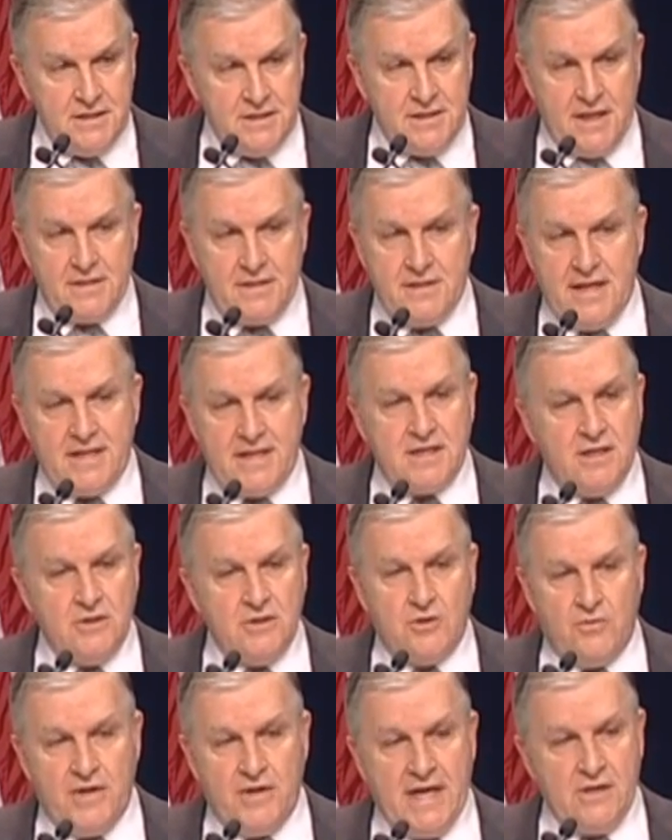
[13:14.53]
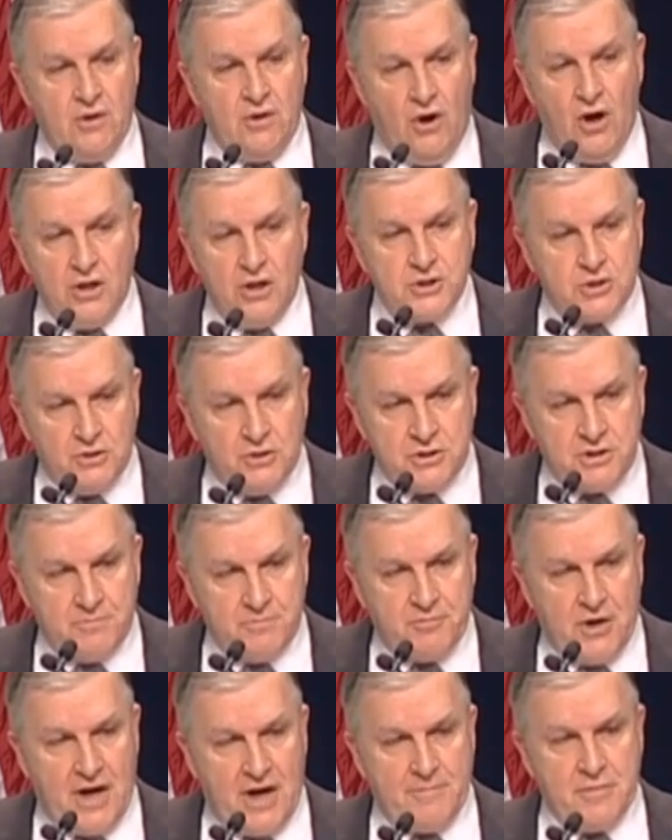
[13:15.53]
that can create all sorts
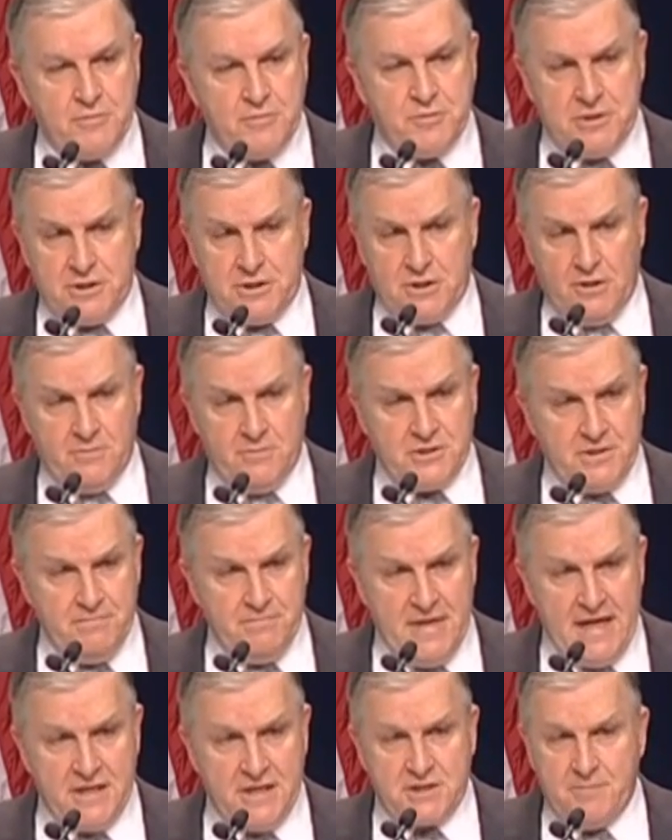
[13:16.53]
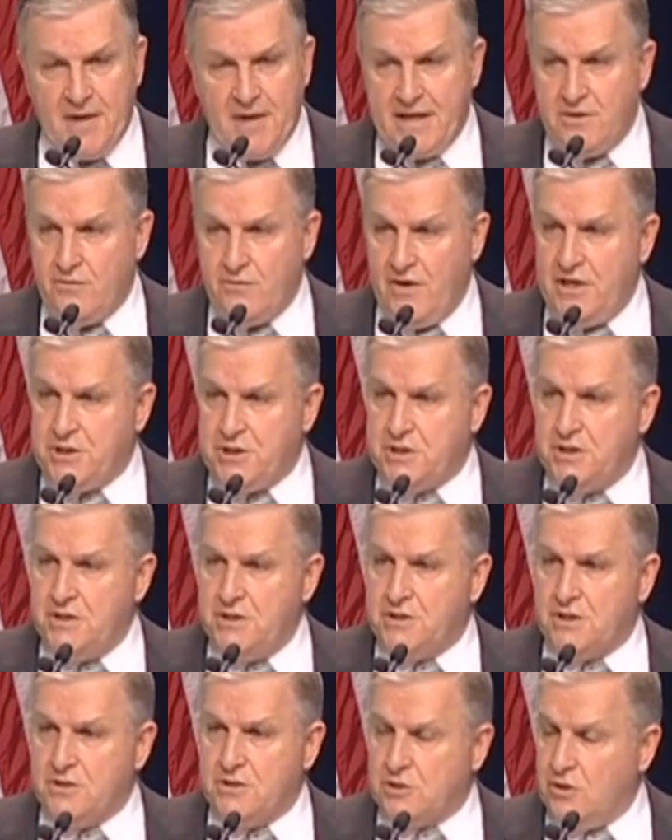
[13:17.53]
of problems in terms of mass
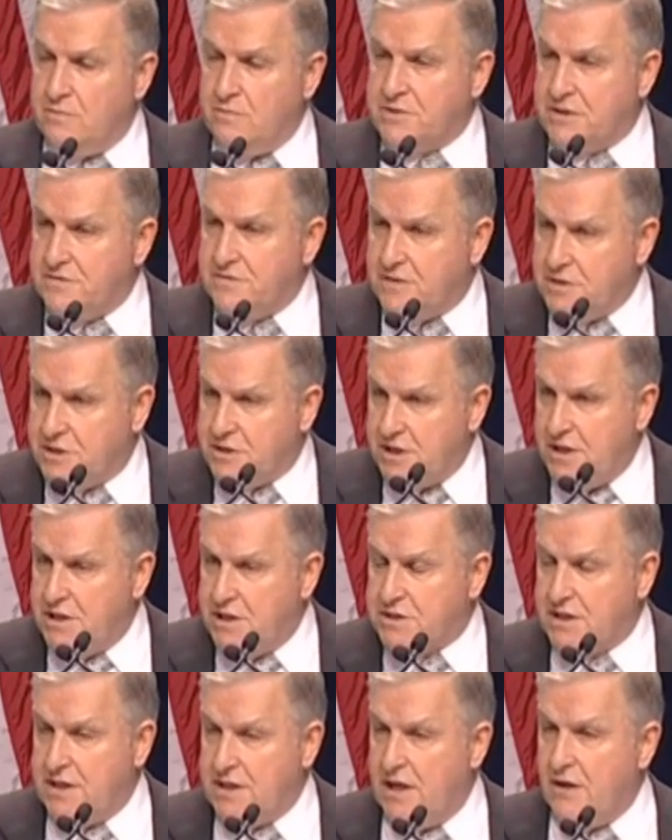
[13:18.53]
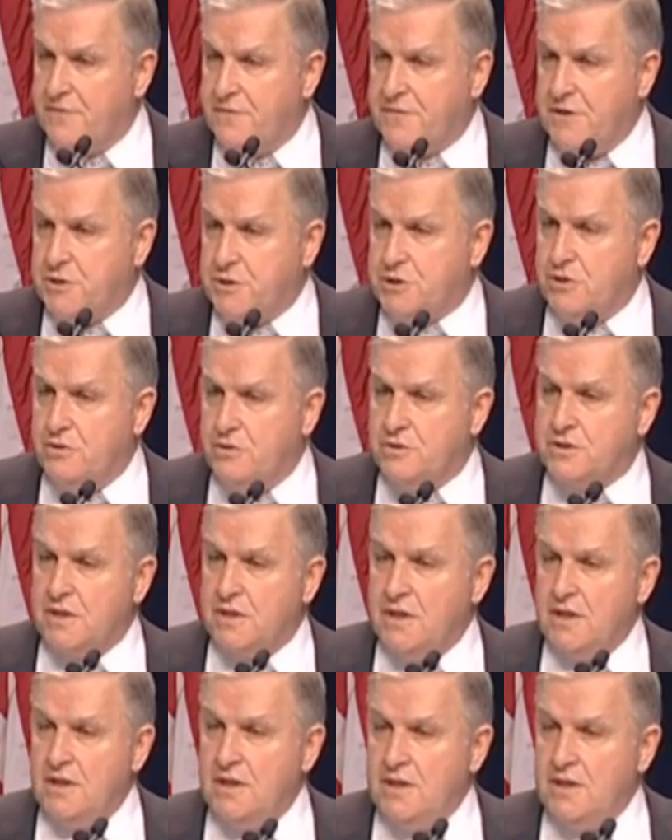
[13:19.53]
migrations, in terms of disease and health issues,